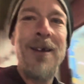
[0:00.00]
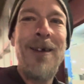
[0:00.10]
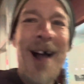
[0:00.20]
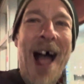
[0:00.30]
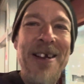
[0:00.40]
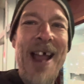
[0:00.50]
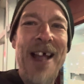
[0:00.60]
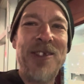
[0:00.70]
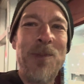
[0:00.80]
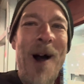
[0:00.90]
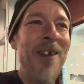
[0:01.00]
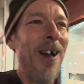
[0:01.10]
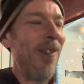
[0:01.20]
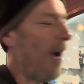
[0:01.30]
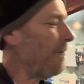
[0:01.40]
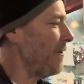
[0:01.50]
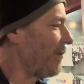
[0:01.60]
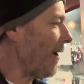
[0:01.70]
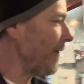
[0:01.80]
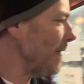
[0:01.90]
Hi, Nance Mond. I love you,
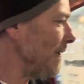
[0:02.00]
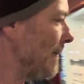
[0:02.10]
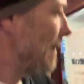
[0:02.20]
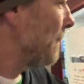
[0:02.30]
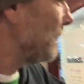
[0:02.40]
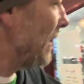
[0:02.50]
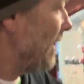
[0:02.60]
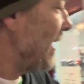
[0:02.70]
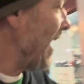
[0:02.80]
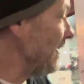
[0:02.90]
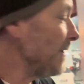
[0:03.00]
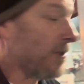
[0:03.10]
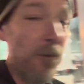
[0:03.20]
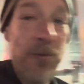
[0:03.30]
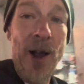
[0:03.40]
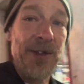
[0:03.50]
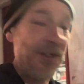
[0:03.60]
brother. And there's a fucking